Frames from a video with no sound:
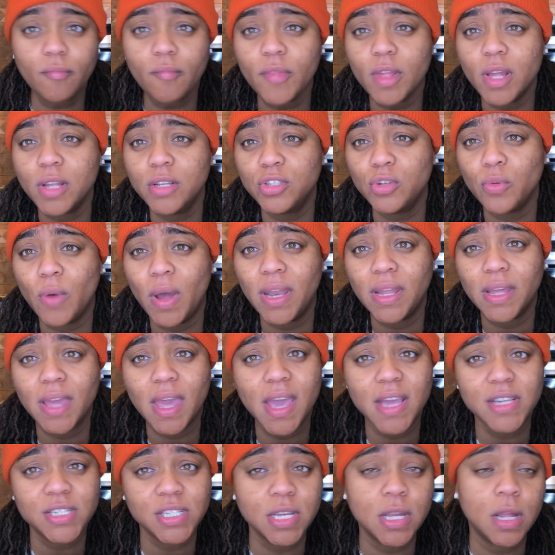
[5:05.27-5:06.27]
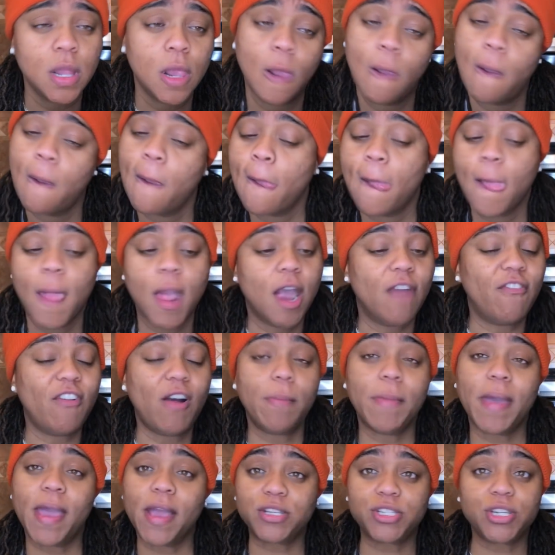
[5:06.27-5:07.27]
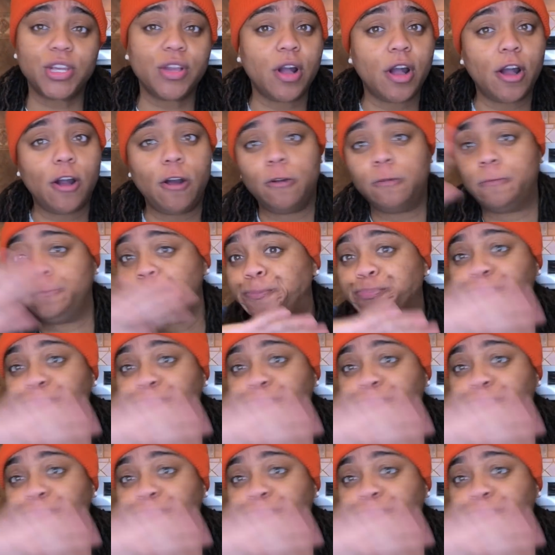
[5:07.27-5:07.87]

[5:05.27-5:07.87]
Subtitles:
Do I look ashy? If I'm ashy, y'all,